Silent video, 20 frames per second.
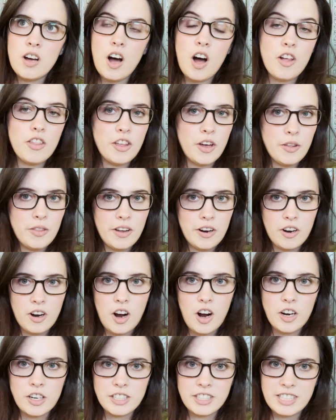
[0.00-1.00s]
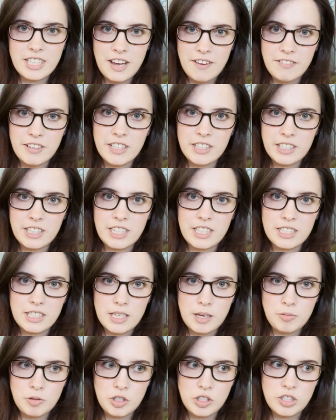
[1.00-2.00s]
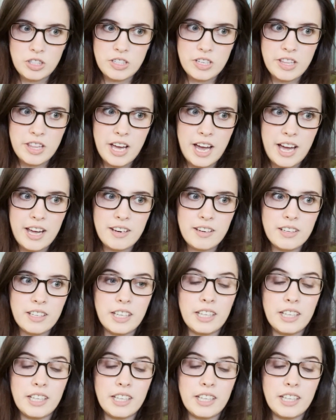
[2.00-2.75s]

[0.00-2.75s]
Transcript: although there are definitely exceptions to that.